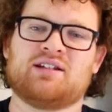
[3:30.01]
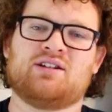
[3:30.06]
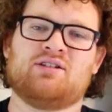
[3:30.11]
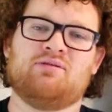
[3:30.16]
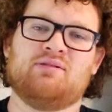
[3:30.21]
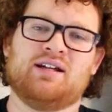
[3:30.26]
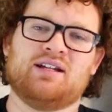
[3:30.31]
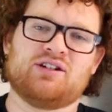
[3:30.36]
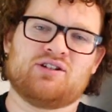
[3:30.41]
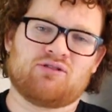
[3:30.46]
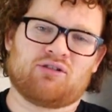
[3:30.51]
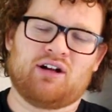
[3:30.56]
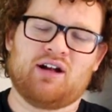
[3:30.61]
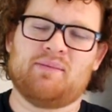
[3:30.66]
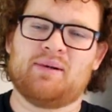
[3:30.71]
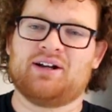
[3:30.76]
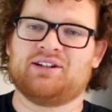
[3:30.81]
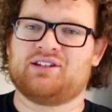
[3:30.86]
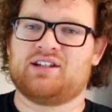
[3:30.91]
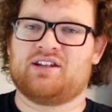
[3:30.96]
to enjoy
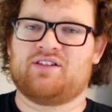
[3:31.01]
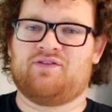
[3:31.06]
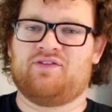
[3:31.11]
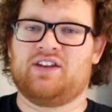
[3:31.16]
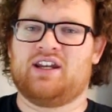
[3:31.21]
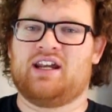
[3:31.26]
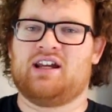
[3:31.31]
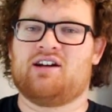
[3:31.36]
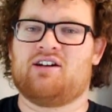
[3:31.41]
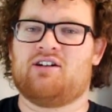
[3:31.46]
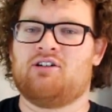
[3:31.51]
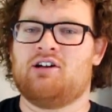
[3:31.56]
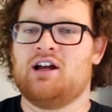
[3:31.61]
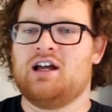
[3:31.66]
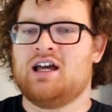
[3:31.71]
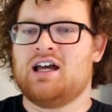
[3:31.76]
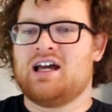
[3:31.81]
about this video.